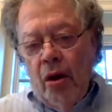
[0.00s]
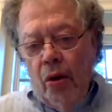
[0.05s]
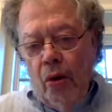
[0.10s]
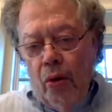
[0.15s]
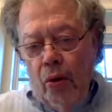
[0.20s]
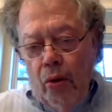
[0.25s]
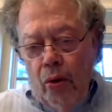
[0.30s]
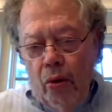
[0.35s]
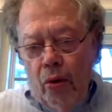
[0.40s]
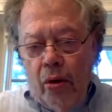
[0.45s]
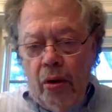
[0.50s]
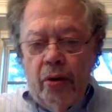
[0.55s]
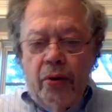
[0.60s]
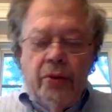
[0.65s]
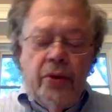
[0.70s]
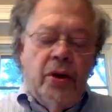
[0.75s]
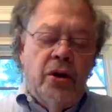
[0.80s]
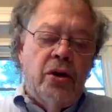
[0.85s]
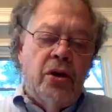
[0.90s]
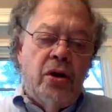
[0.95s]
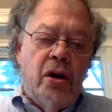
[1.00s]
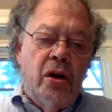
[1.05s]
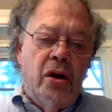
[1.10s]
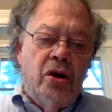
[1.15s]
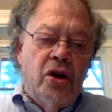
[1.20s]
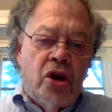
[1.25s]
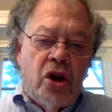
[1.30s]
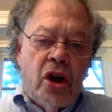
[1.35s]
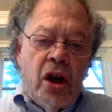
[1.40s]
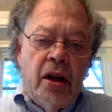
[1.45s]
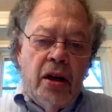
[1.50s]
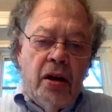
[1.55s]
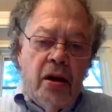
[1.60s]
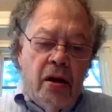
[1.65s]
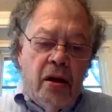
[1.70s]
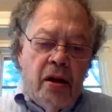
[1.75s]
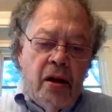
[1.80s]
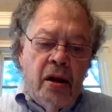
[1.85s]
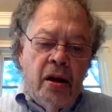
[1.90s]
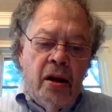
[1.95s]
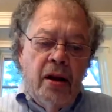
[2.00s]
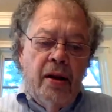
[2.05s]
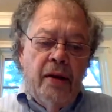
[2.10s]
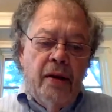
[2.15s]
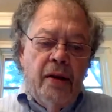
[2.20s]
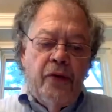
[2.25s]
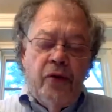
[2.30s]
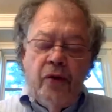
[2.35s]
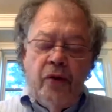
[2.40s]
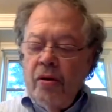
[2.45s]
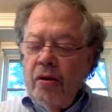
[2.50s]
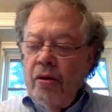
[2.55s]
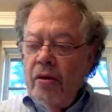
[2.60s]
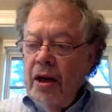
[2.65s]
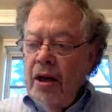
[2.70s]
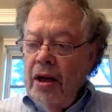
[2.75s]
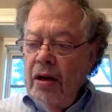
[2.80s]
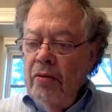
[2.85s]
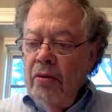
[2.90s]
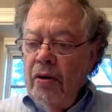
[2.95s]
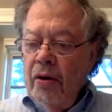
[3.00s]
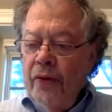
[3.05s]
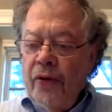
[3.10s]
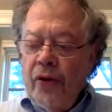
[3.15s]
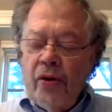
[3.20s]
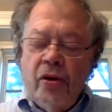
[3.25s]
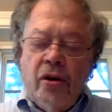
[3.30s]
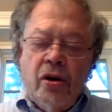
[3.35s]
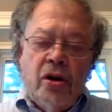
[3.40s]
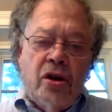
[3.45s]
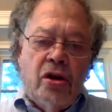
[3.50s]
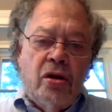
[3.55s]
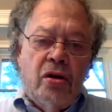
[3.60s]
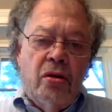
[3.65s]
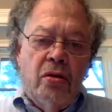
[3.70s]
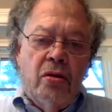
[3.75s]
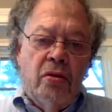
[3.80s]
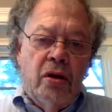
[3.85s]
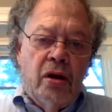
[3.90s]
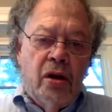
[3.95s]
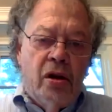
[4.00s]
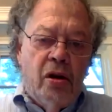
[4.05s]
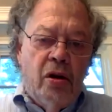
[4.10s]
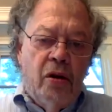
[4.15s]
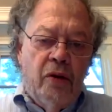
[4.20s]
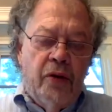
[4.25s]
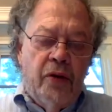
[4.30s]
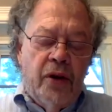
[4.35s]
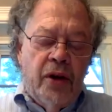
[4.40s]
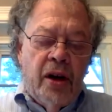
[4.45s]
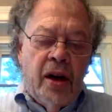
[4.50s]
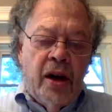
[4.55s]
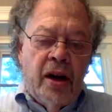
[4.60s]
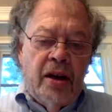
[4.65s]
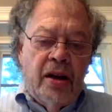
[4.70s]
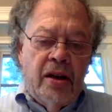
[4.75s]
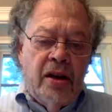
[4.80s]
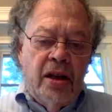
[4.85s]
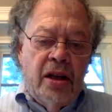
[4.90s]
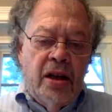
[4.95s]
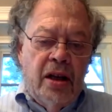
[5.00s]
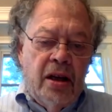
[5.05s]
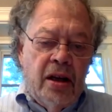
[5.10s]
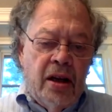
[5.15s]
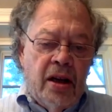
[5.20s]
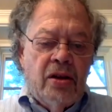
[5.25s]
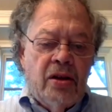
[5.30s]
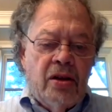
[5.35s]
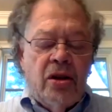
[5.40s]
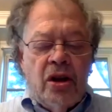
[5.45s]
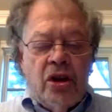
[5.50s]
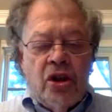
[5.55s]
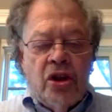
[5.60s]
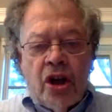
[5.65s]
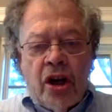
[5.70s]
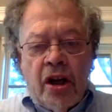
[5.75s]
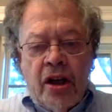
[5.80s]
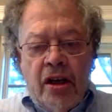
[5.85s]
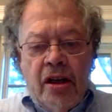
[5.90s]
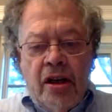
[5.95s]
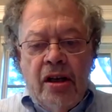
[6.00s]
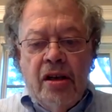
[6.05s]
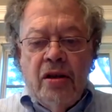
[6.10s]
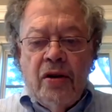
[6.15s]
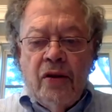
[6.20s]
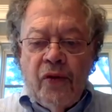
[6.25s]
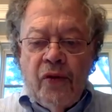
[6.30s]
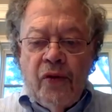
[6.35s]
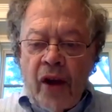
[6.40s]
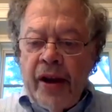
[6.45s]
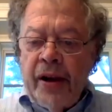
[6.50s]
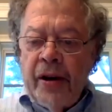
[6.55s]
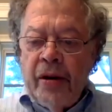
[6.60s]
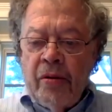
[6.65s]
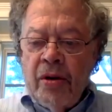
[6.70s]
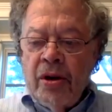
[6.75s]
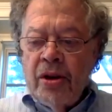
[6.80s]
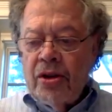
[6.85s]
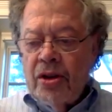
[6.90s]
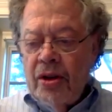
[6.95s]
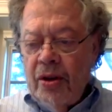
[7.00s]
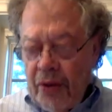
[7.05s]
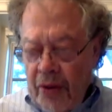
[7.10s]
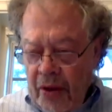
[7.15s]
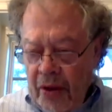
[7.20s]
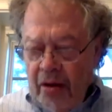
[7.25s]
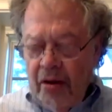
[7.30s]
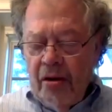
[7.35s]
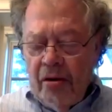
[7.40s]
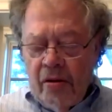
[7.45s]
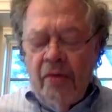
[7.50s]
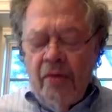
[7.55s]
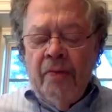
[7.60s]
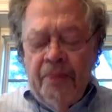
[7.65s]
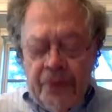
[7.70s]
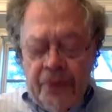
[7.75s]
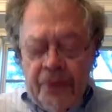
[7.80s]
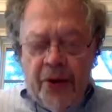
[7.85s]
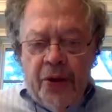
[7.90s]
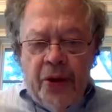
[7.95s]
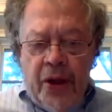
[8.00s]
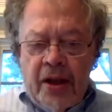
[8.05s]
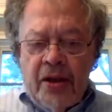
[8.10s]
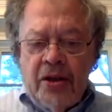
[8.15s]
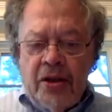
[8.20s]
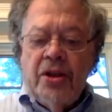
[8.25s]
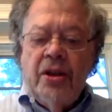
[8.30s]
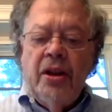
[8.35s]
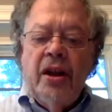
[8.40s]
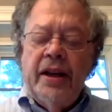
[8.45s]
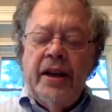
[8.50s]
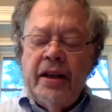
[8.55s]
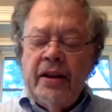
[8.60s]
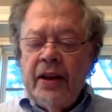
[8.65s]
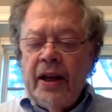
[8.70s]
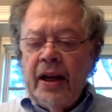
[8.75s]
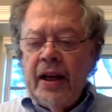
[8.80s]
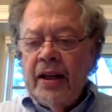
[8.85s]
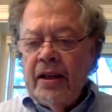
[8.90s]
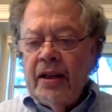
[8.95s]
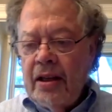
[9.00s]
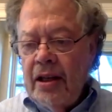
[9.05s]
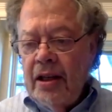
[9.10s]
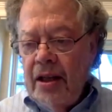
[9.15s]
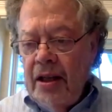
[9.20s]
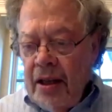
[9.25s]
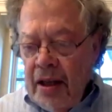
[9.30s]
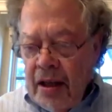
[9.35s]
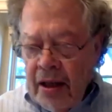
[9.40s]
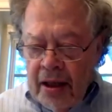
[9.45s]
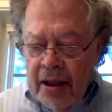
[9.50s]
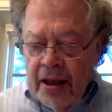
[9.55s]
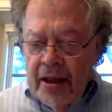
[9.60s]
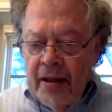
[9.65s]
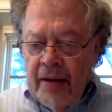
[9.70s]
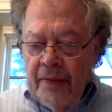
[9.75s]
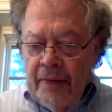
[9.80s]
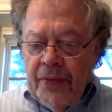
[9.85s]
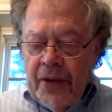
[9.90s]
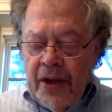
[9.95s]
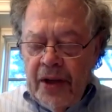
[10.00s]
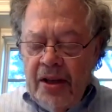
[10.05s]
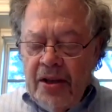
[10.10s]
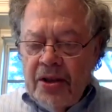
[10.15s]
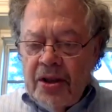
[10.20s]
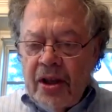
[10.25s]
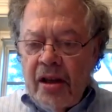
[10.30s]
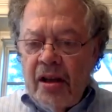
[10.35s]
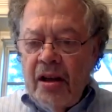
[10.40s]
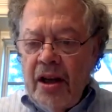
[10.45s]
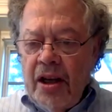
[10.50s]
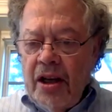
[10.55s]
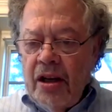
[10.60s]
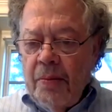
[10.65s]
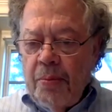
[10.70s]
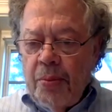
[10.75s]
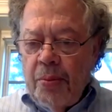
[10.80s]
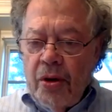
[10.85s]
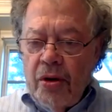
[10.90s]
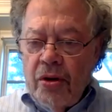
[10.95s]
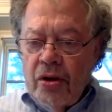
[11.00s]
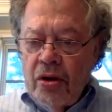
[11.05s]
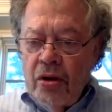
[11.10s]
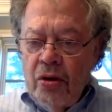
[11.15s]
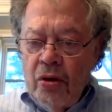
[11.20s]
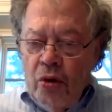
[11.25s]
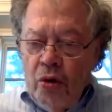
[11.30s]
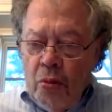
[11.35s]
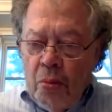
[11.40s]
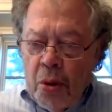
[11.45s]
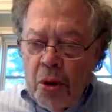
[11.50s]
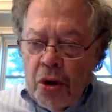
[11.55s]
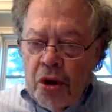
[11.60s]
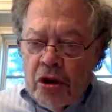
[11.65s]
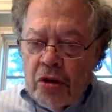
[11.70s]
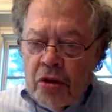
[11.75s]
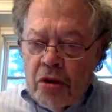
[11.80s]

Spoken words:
or the China, for he refers to the COVID-19 as the Chinese virus and, things like that. He's the kind of person who puts